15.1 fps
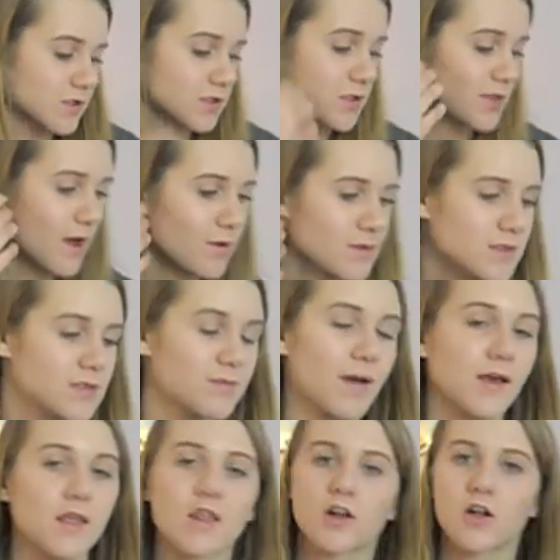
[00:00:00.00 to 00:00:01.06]
So that was
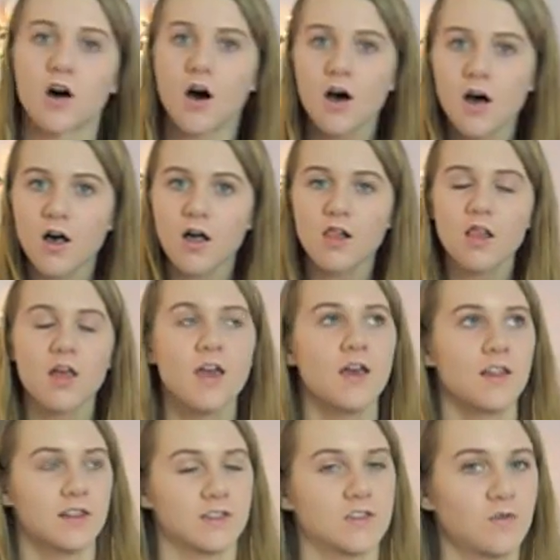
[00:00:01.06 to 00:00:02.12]
my little haul.
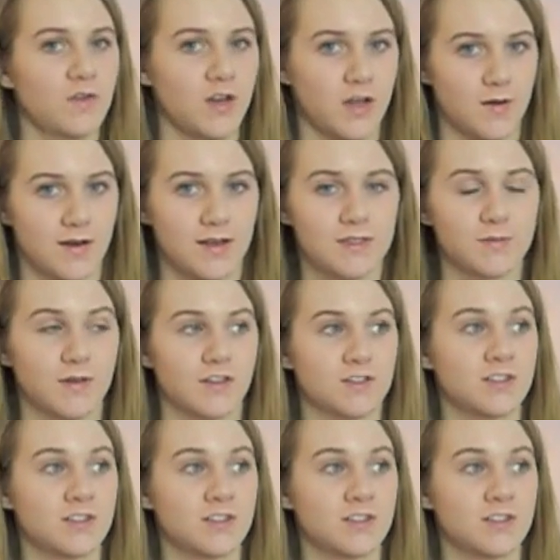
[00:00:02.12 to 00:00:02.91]
This video has been